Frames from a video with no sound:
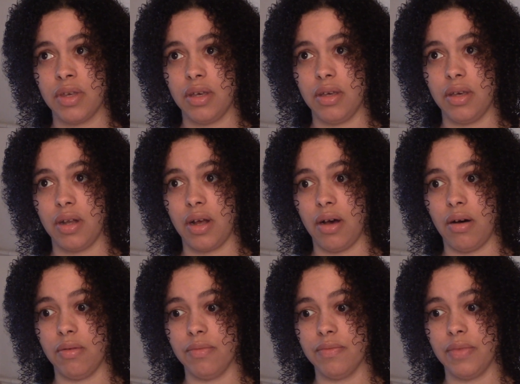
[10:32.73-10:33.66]

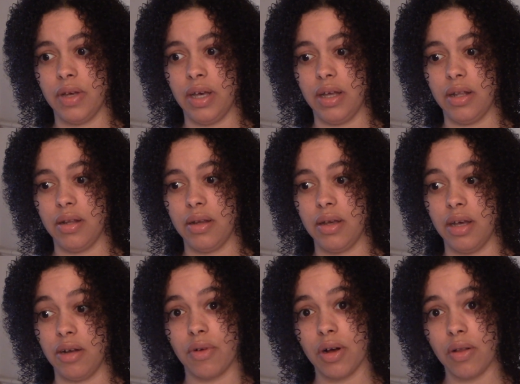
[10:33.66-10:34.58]

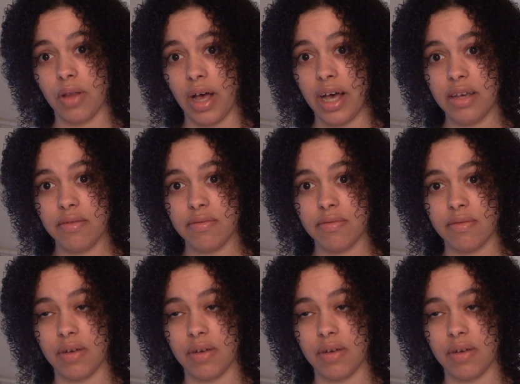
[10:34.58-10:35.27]
in real life,